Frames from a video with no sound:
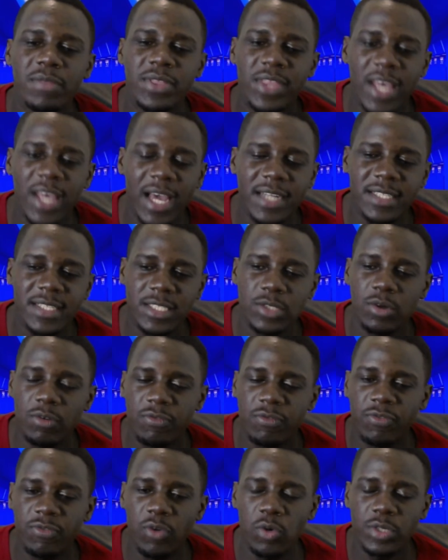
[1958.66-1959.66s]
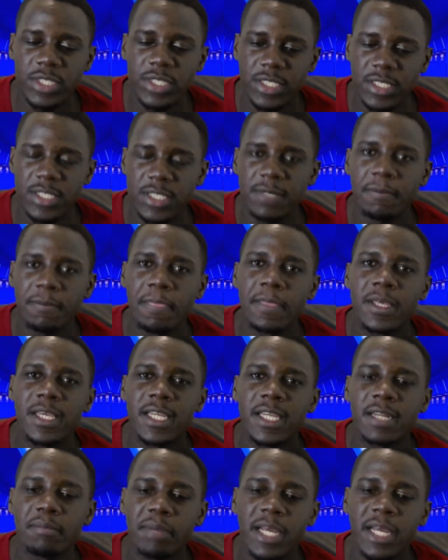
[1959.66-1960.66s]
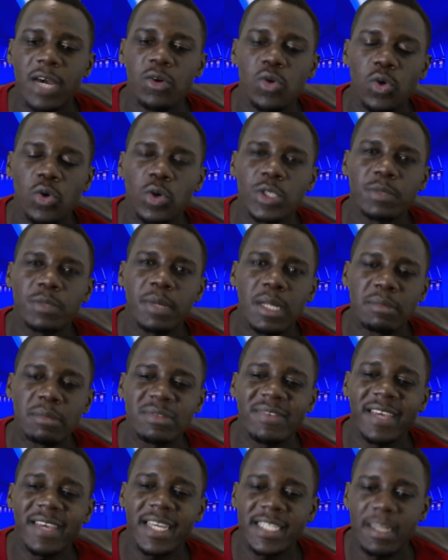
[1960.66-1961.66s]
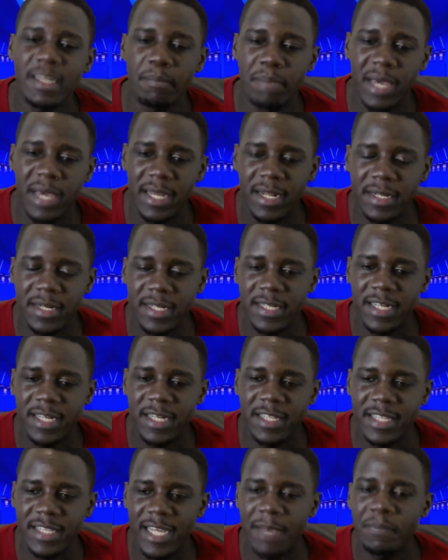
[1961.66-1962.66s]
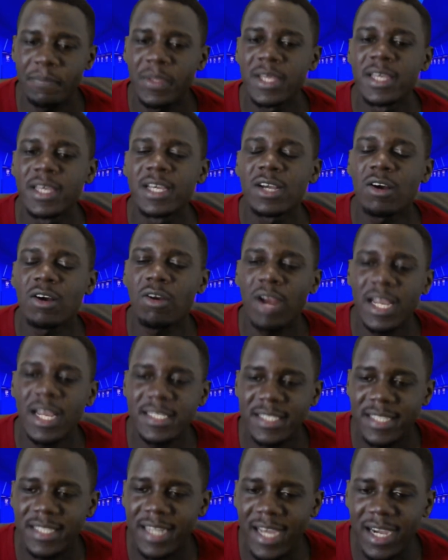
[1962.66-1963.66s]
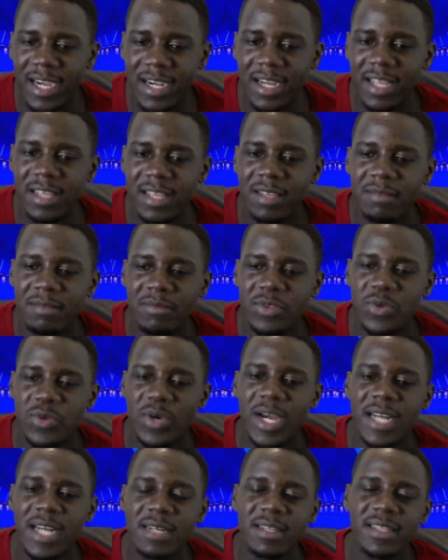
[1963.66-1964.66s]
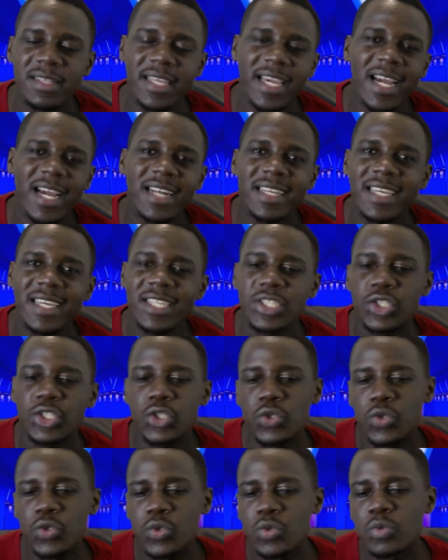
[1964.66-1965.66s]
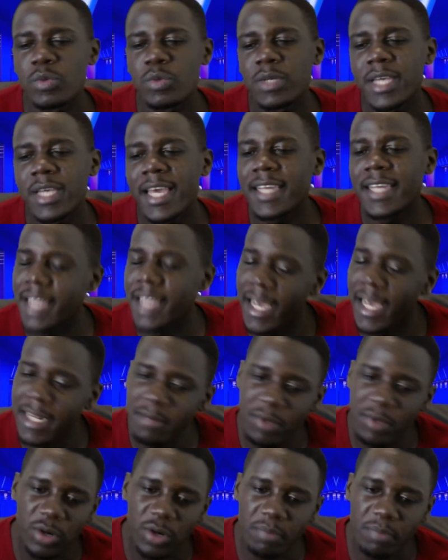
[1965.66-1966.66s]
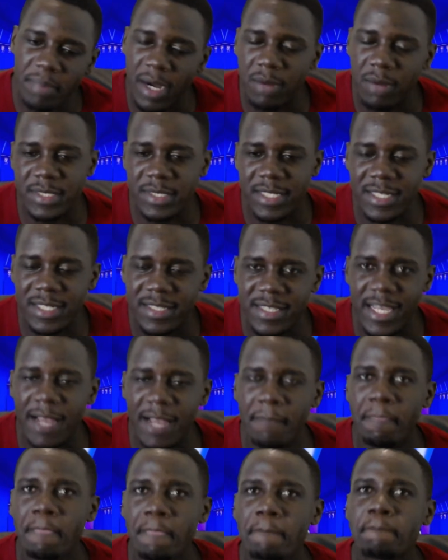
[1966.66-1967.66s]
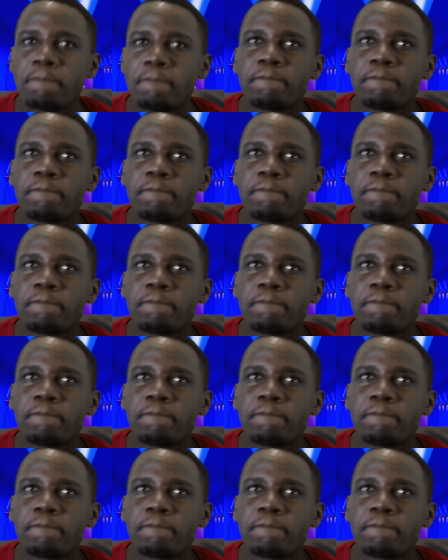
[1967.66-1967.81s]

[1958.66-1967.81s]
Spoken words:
30 or 40 in a player who goes by names of Hector Bellerin in there. Kolasinac, they can get you a £10 million in there.